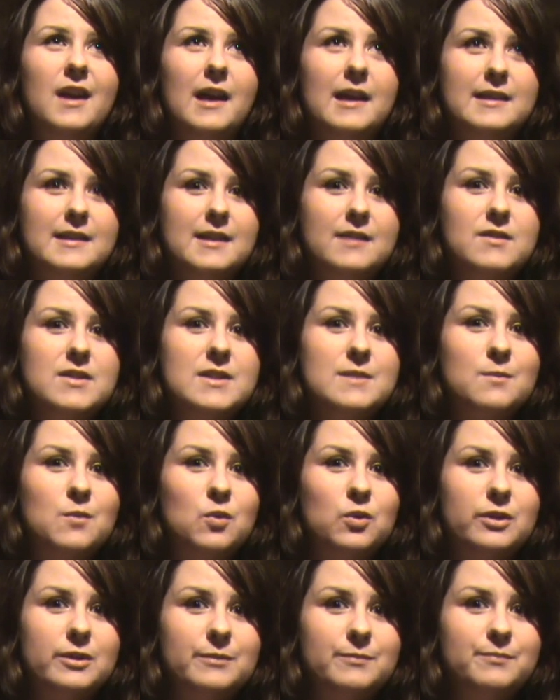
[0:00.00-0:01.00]
did have a
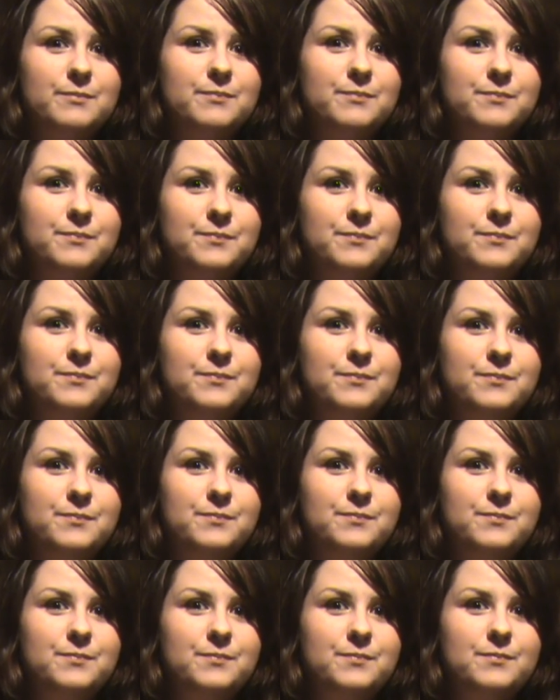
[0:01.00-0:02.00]
s'more,
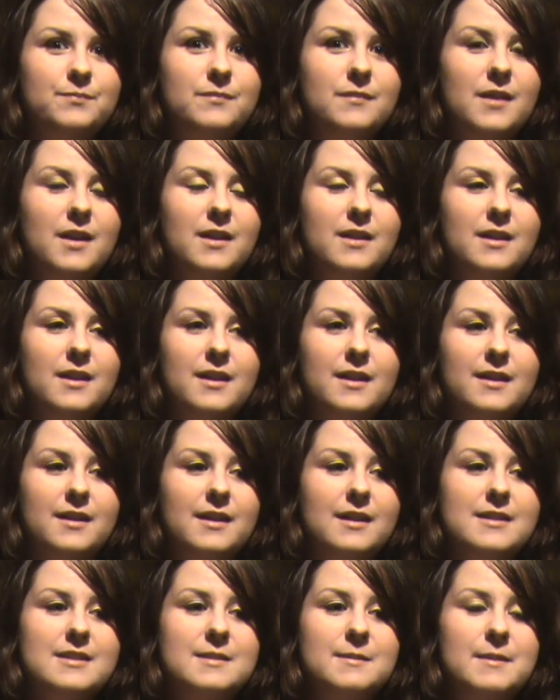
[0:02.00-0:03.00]
and like,
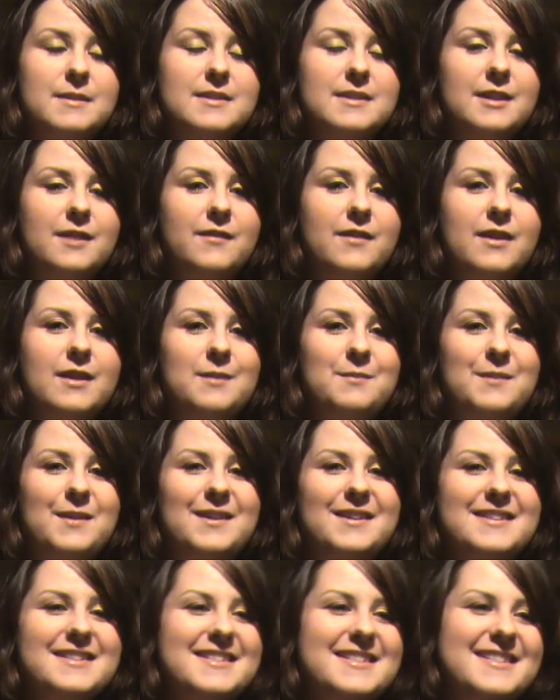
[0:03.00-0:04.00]
that's the best thing I've had in
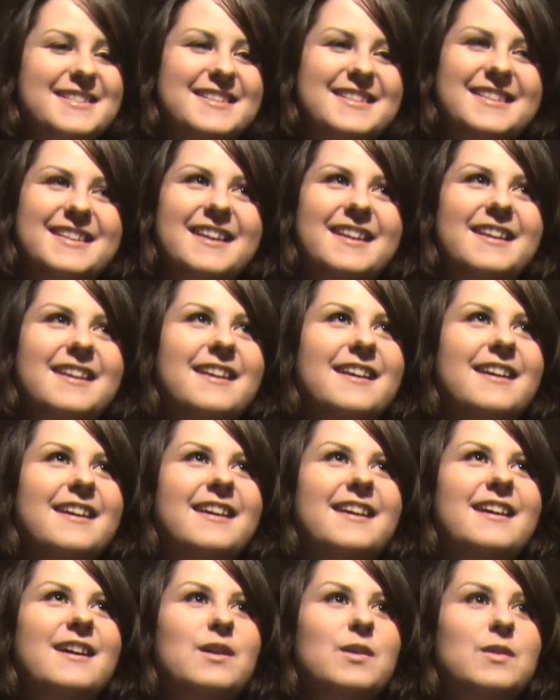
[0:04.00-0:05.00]
months.
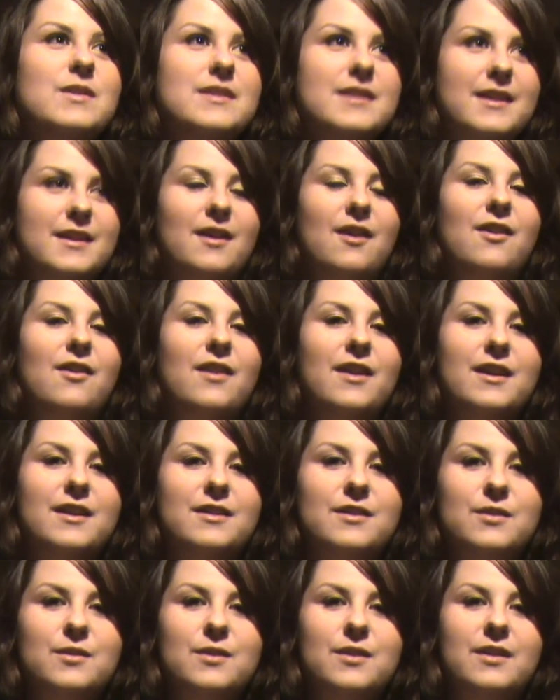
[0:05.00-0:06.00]
It was like all I
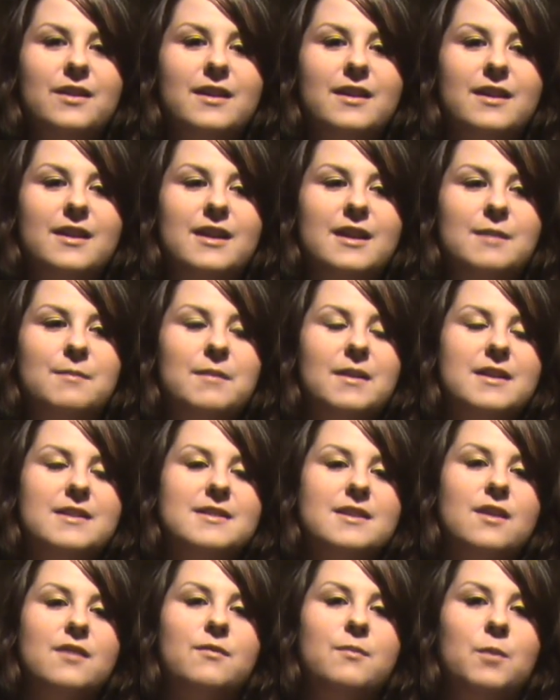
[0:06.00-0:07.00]
could do to like keep
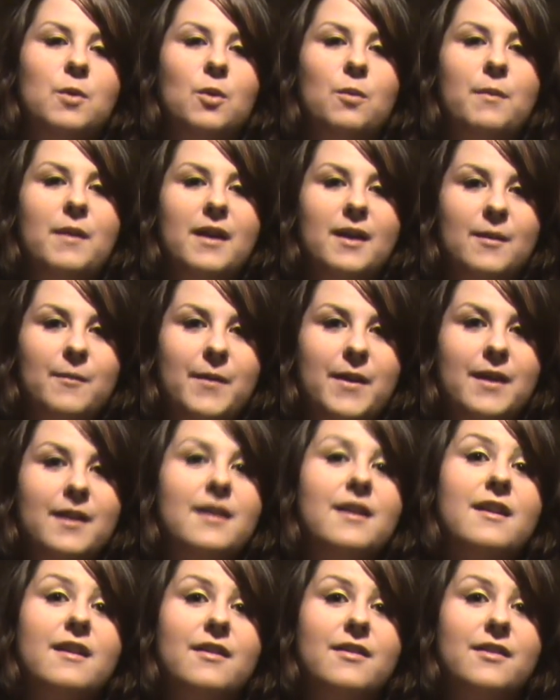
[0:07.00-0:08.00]
myself from going back and
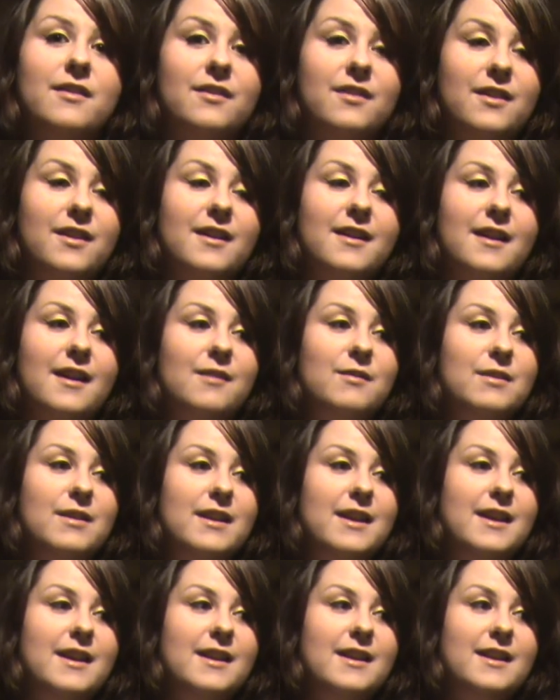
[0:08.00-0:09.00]
making another. Like, I would
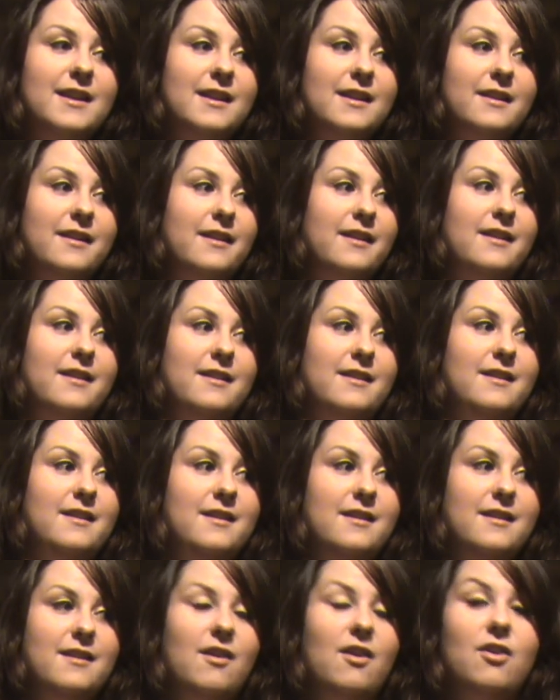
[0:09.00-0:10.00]
have eaten
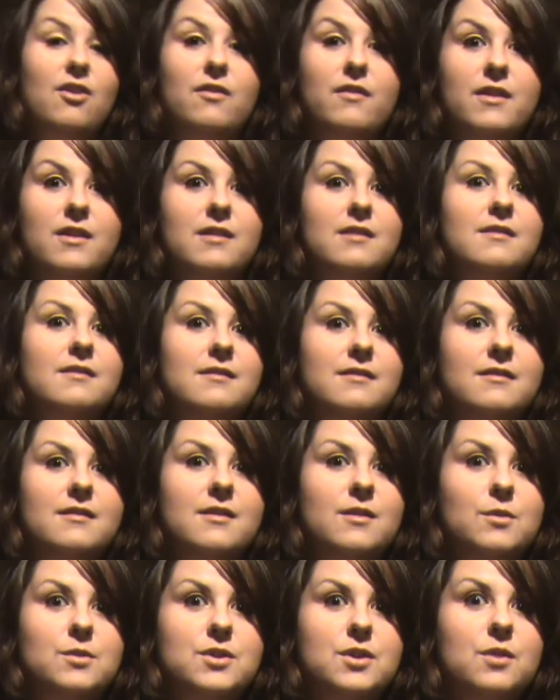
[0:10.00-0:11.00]
all of it,
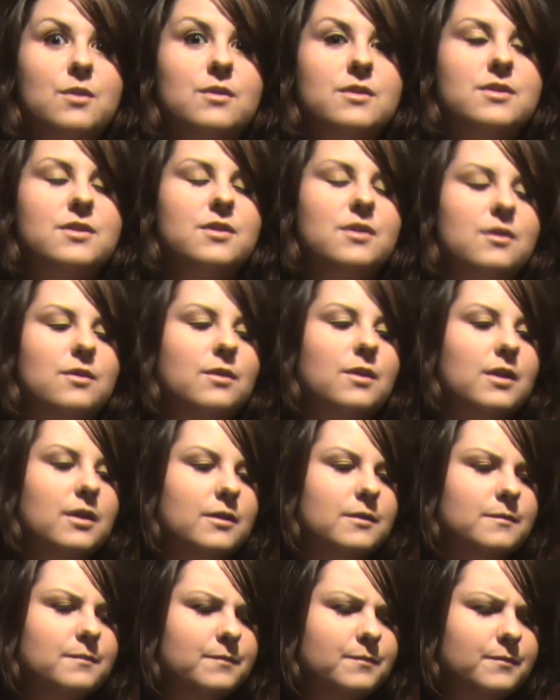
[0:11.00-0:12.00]
no joke.
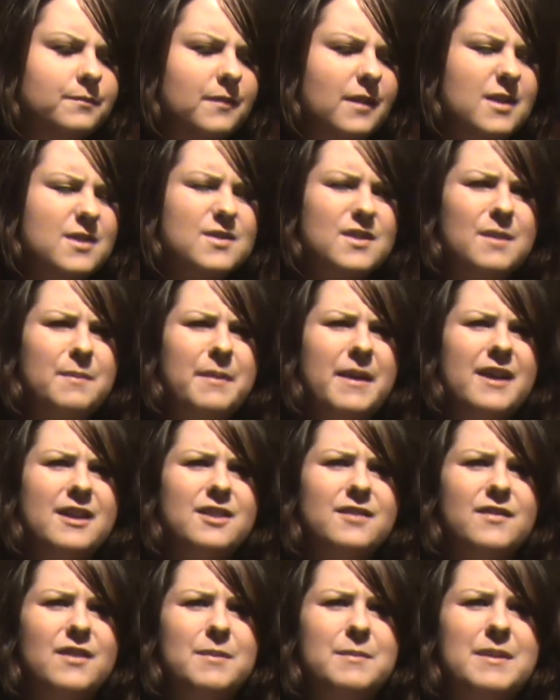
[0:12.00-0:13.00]
So I still had a
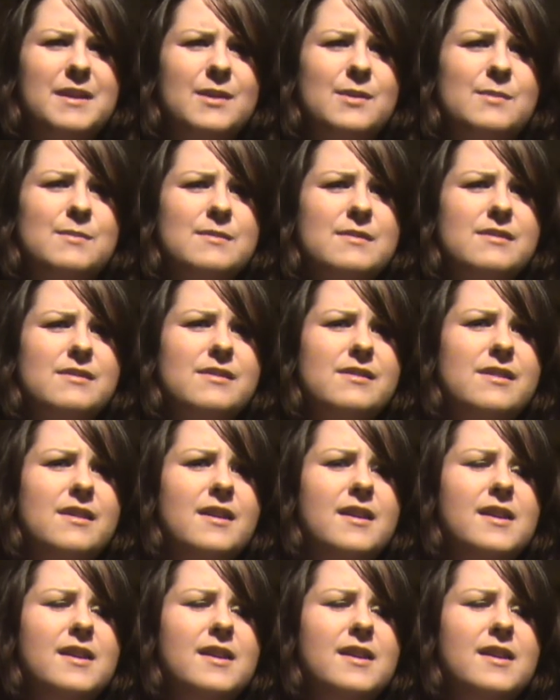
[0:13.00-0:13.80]
pack of M&Ms.